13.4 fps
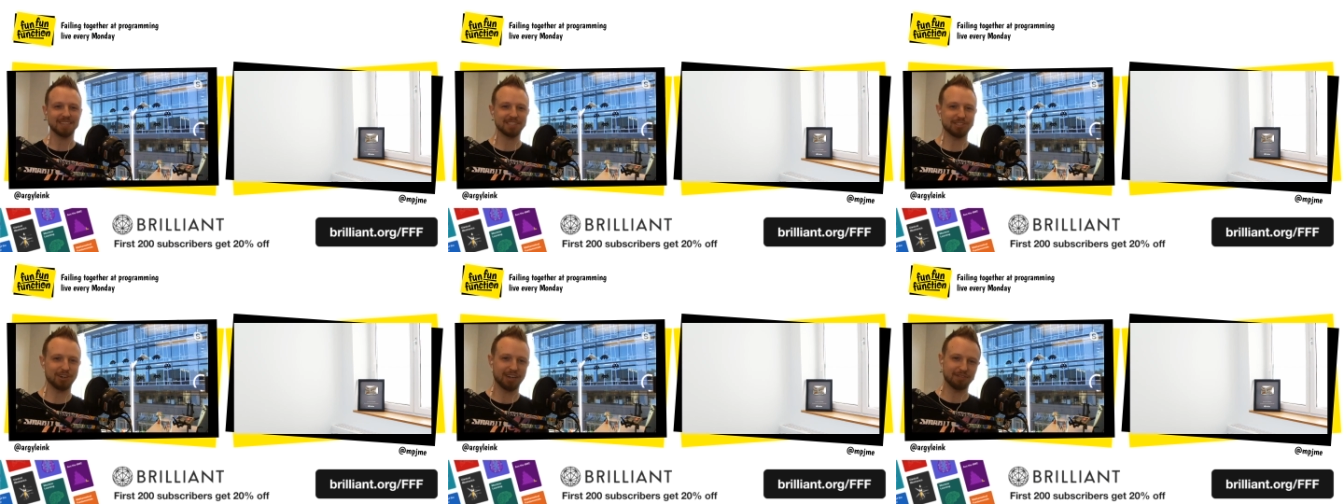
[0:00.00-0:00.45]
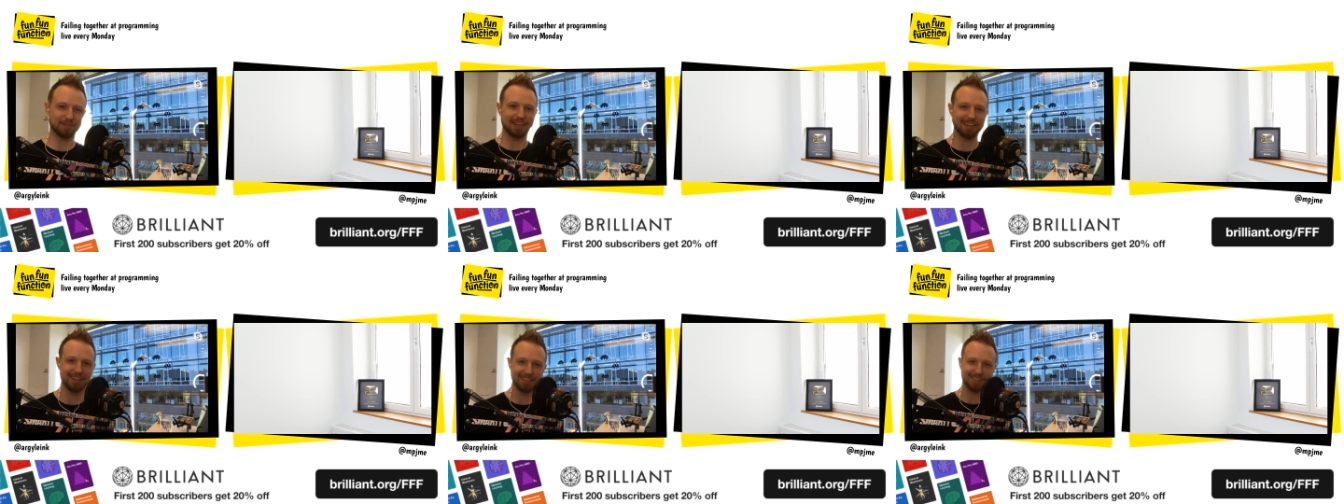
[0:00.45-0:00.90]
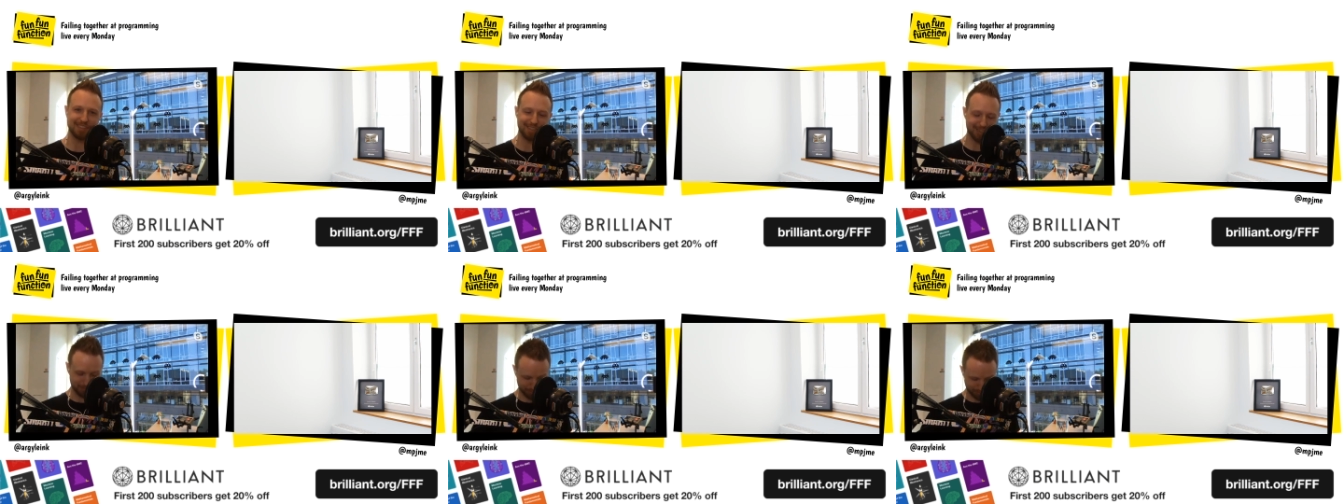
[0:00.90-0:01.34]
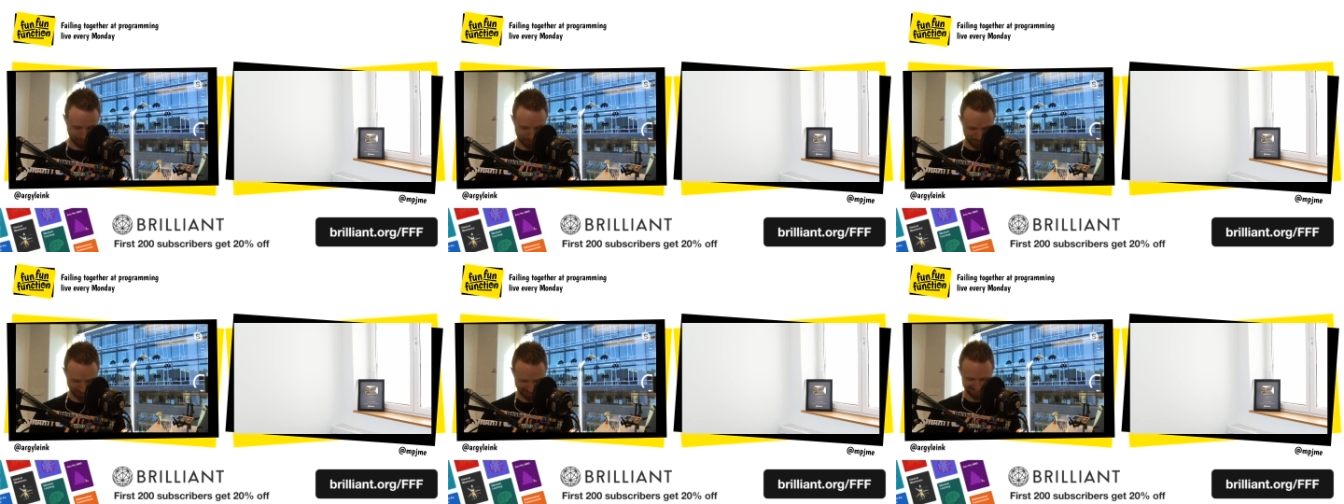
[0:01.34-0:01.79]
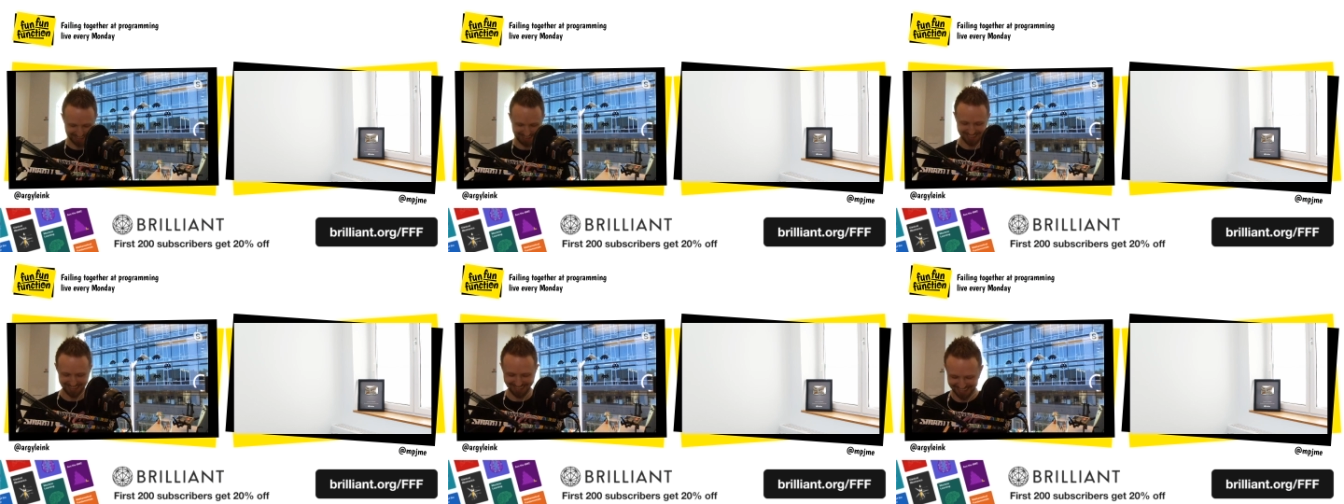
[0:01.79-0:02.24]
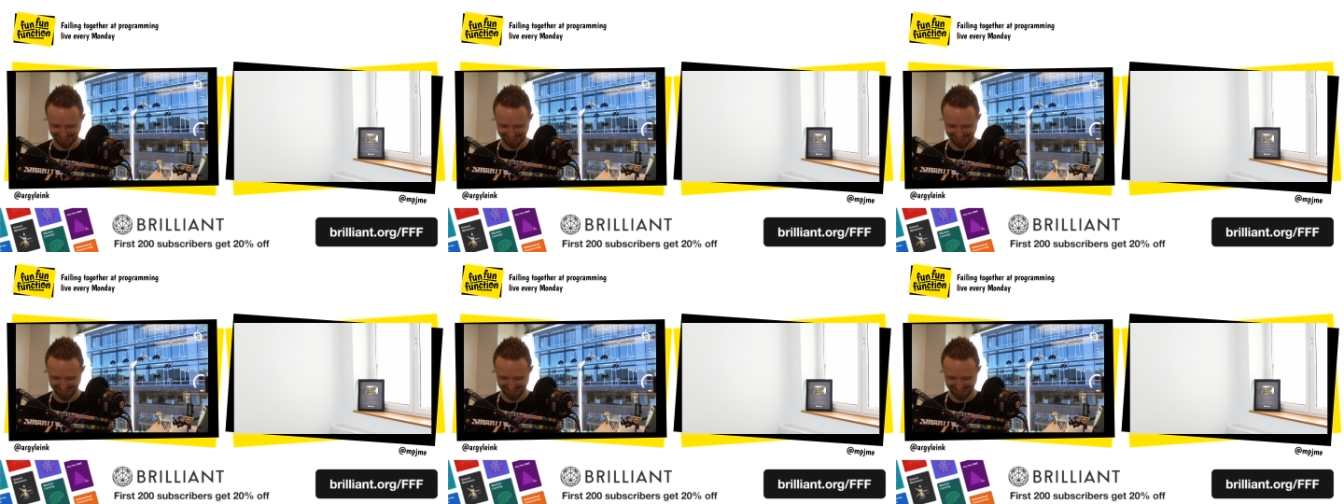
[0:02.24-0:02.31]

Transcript: Sorry if that uh, didn't come through. uh,